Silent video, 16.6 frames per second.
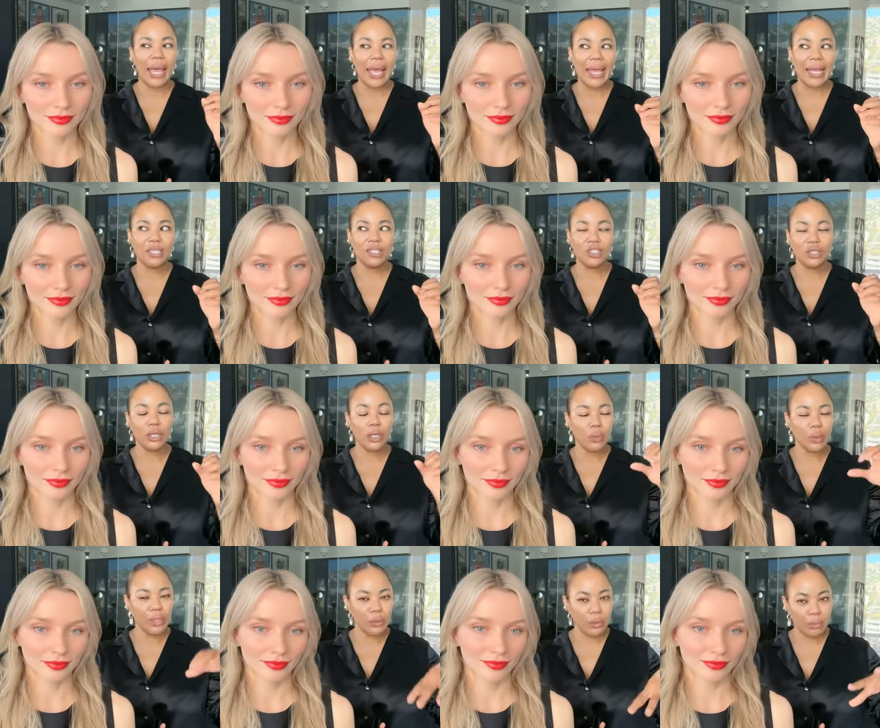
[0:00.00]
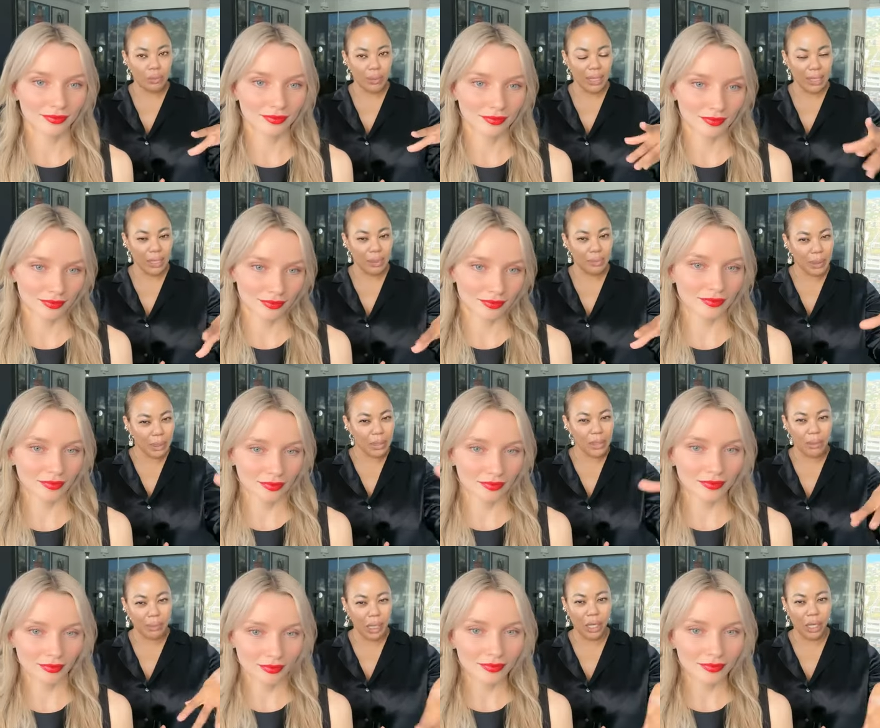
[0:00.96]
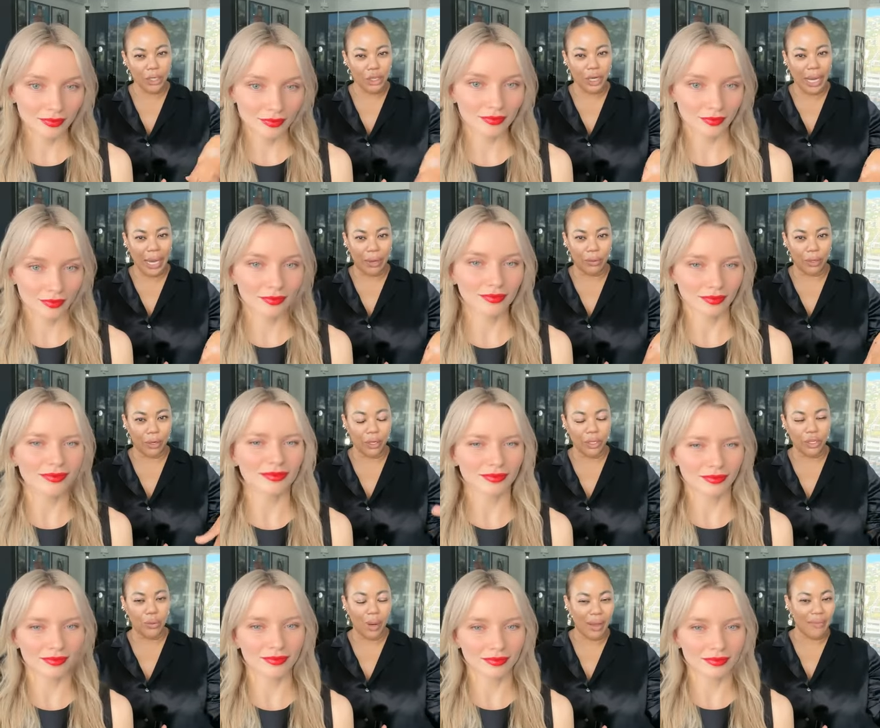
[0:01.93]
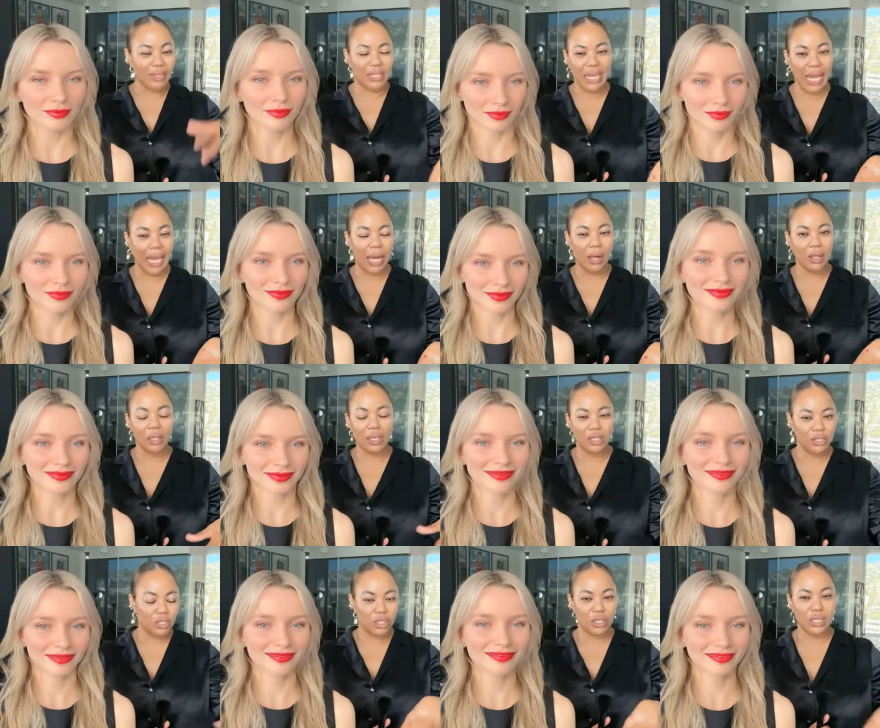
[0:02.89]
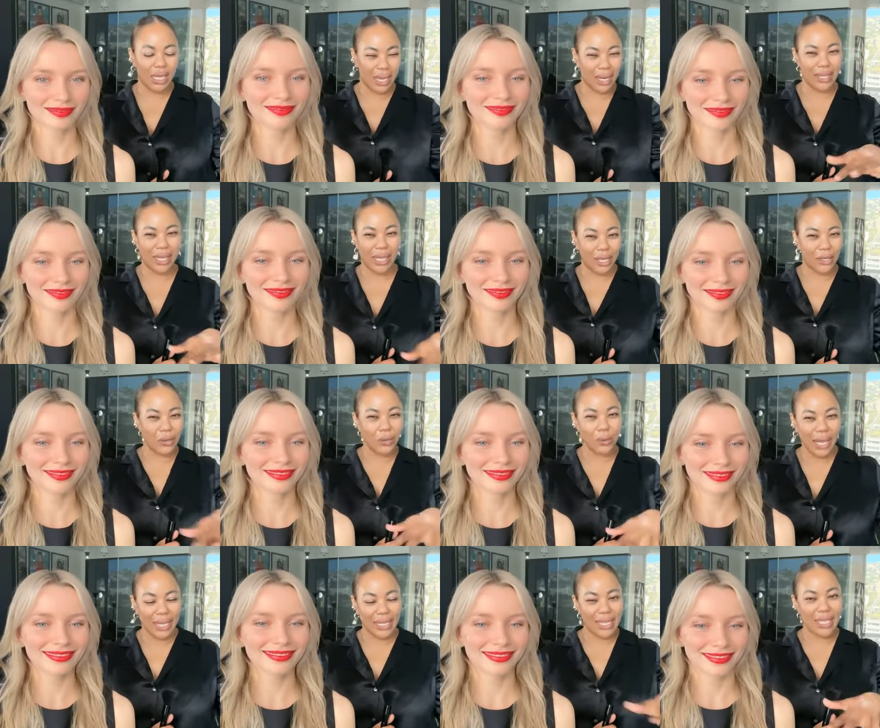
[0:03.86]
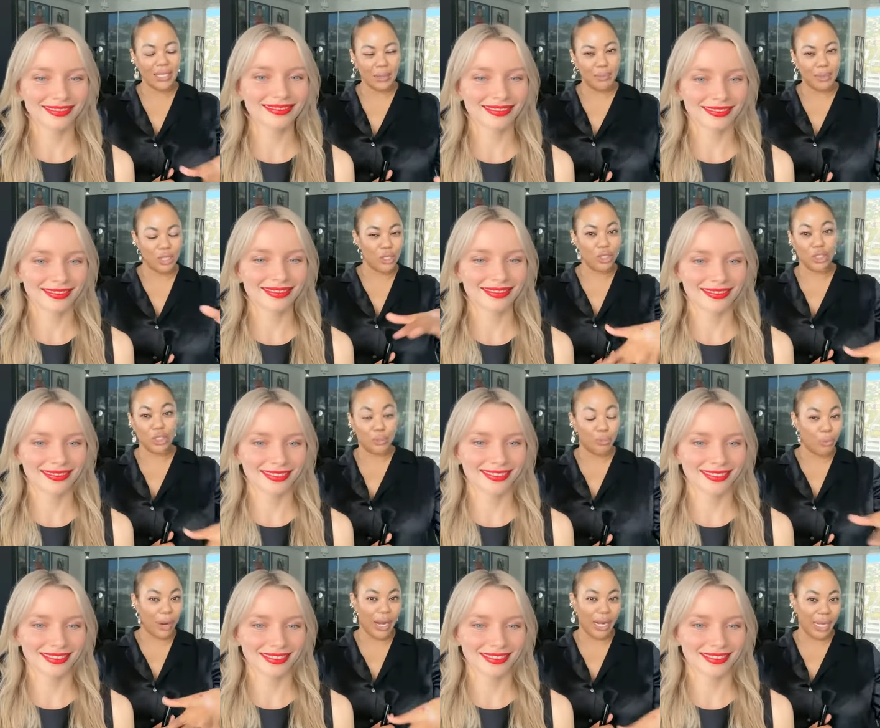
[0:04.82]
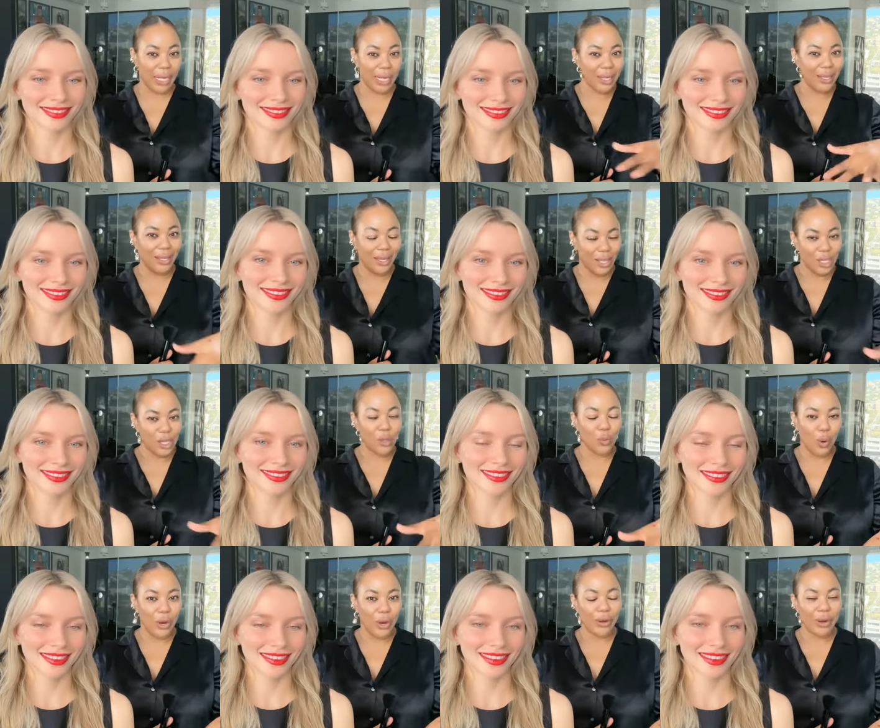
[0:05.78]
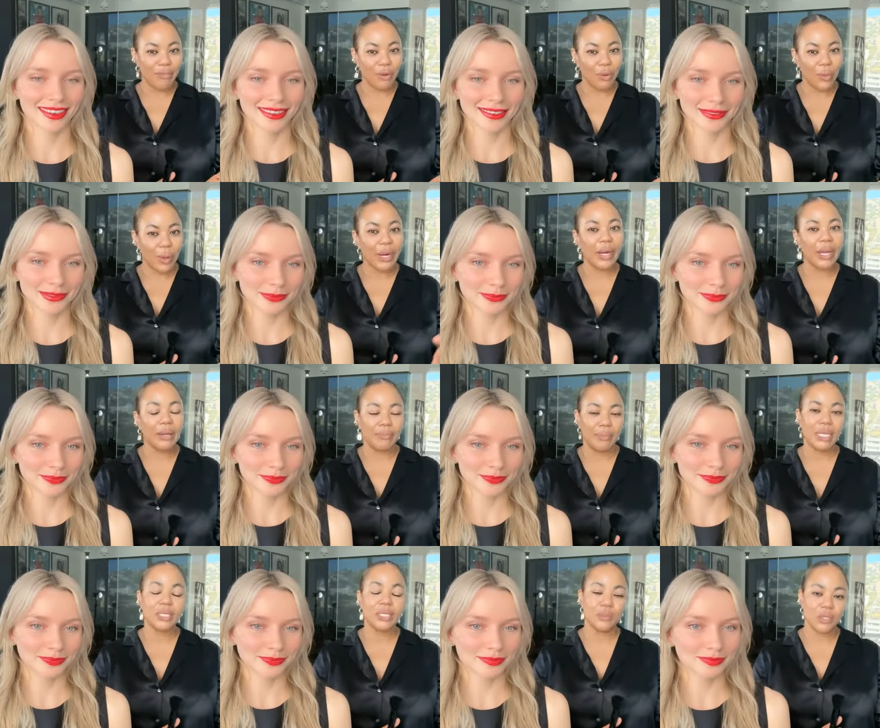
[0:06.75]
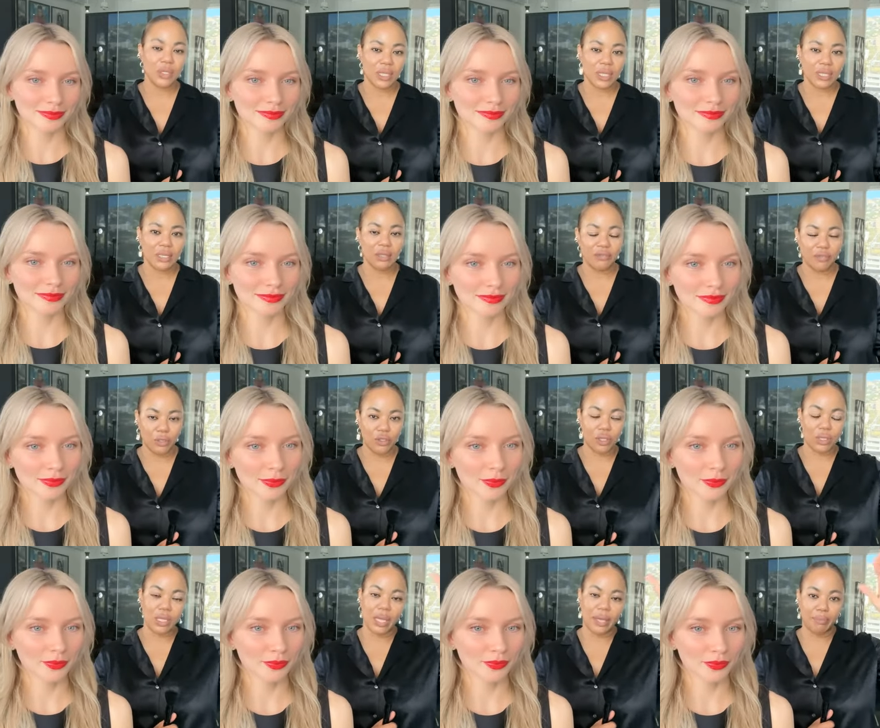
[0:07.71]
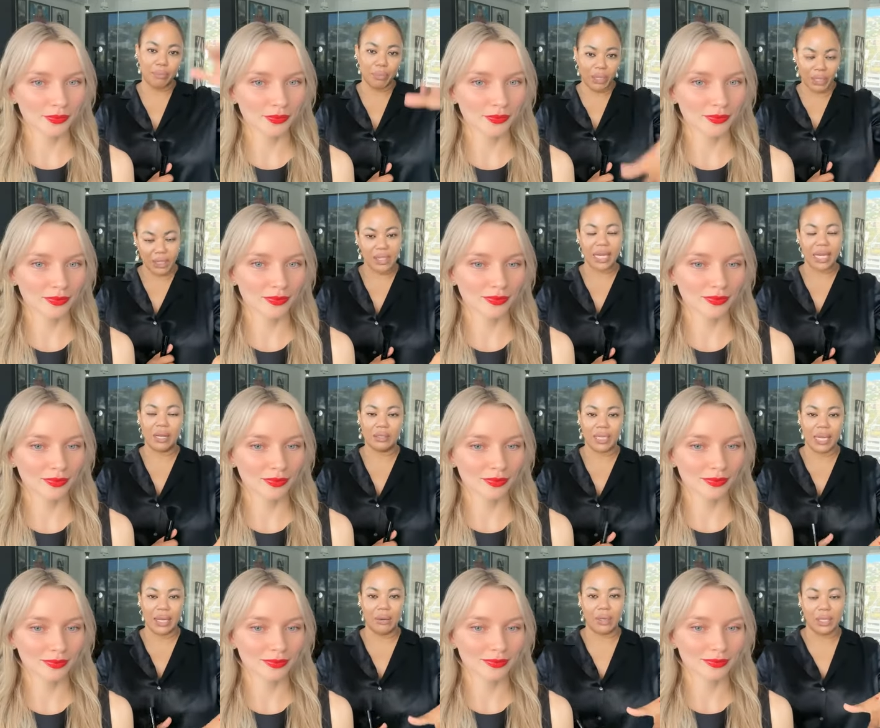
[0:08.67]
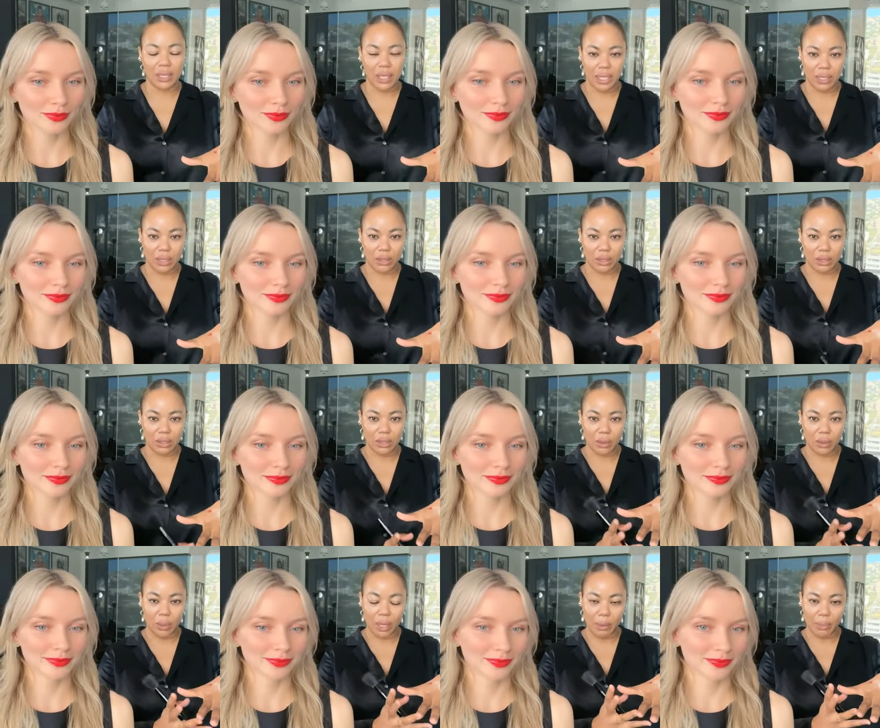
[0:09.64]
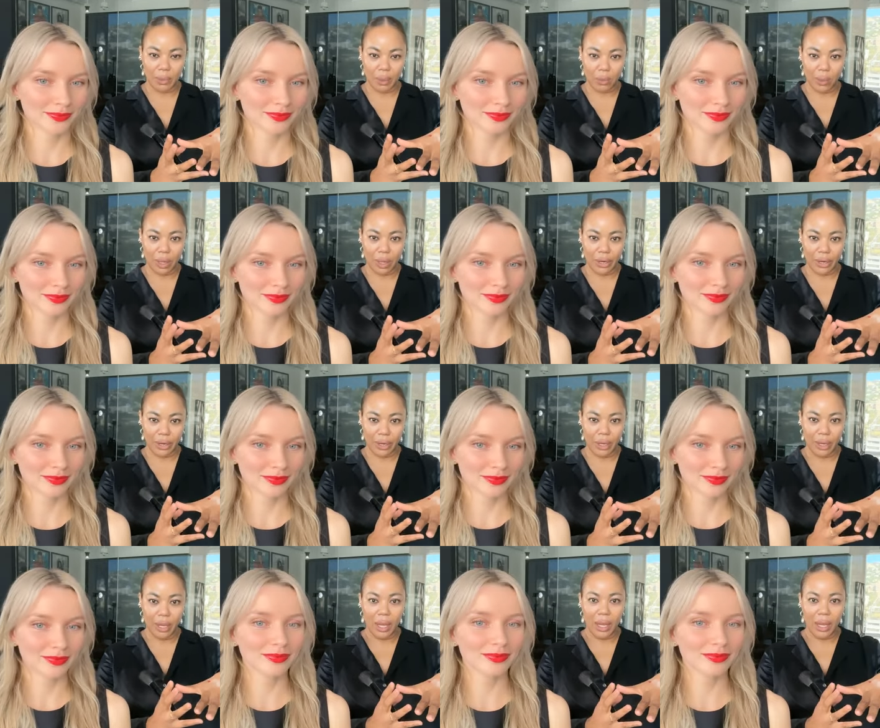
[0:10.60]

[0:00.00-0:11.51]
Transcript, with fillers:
Speaker 1: And you know when you like spill something on your counter and you mm-hmm. grab a mm-hmm. towel and you just kind of like go like this, but you're spreading the water everywhere. It makes more sense if you just like put the towel down and let it soak up the water